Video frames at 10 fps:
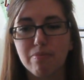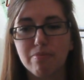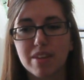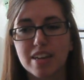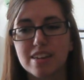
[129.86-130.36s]

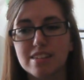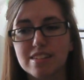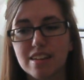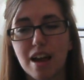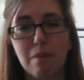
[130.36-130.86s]
because
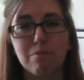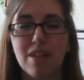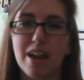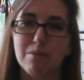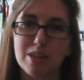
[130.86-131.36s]

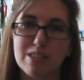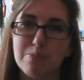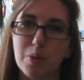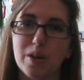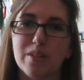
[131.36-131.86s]
I'm going to
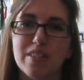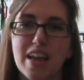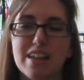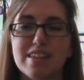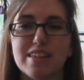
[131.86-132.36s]
spoil the
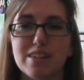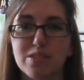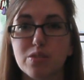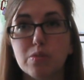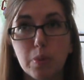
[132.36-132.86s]
ending here,
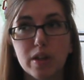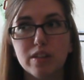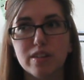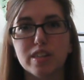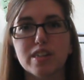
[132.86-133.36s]
so
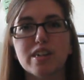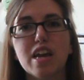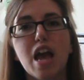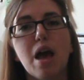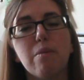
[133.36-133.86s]
spoiler alert,
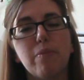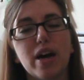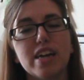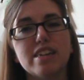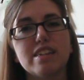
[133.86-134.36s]

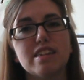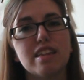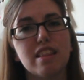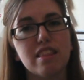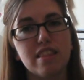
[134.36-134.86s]
but
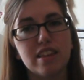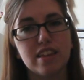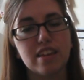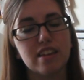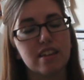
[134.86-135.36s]

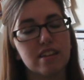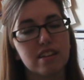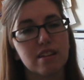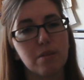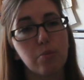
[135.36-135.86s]
the
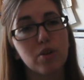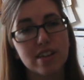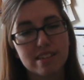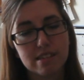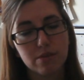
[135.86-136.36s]

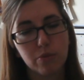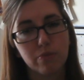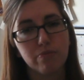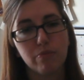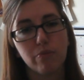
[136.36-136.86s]
prince,
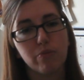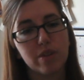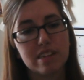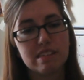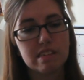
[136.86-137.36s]

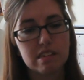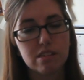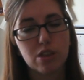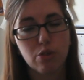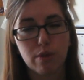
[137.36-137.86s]
when he sees
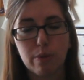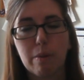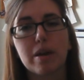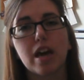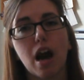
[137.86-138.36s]
the 3
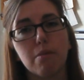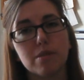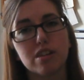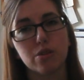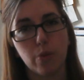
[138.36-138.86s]
women come
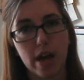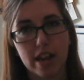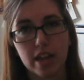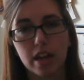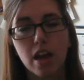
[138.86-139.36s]
to the
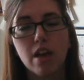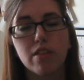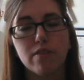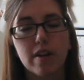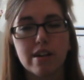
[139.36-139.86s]
wedding,
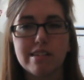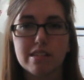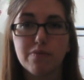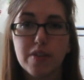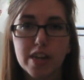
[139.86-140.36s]
they're very
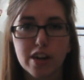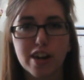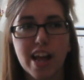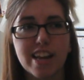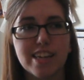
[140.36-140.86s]
disfigured,
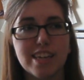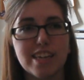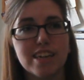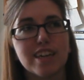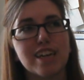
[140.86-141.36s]
and
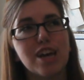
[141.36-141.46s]
he,